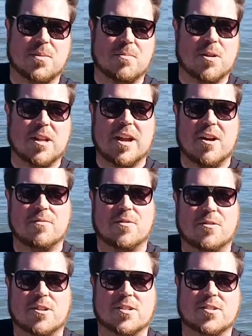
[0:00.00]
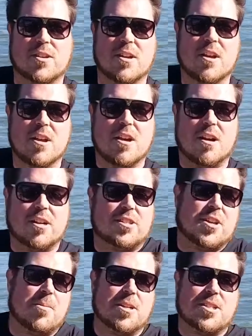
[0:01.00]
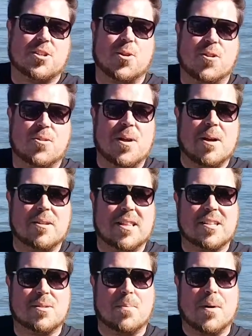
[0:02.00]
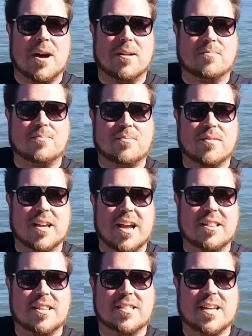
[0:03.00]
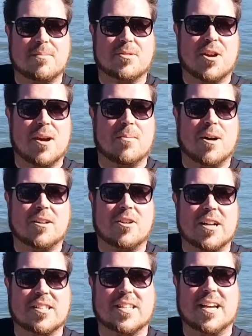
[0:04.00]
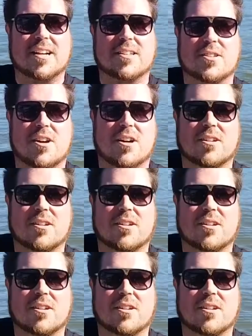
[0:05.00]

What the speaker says: It's been really helpful because I've got so much to talk about with this, but at the same time I kind of see it as,